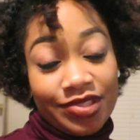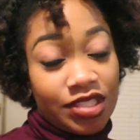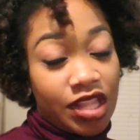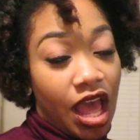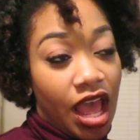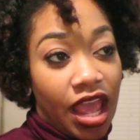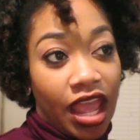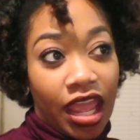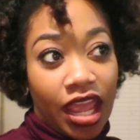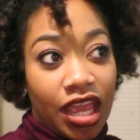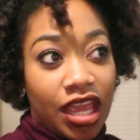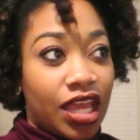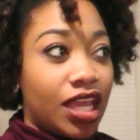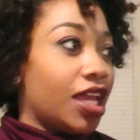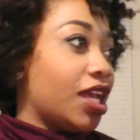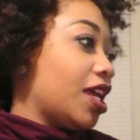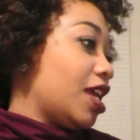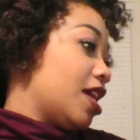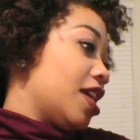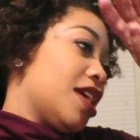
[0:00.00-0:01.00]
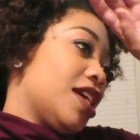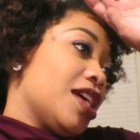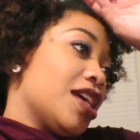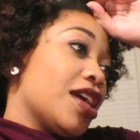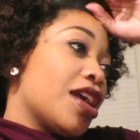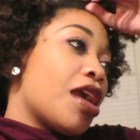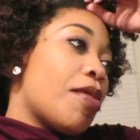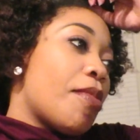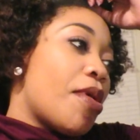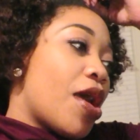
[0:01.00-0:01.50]
Like, everybody
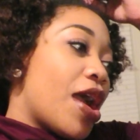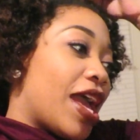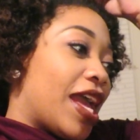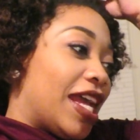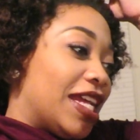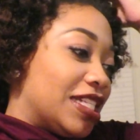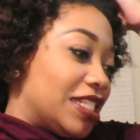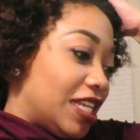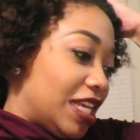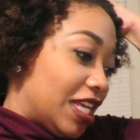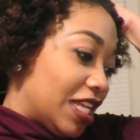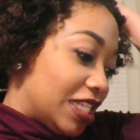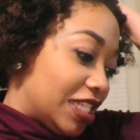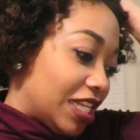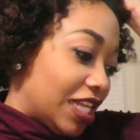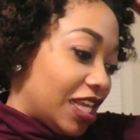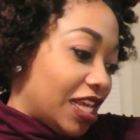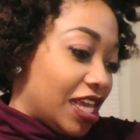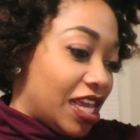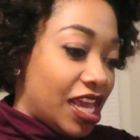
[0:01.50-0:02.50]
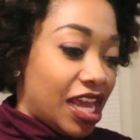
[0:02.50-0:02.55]
knows. AT&T.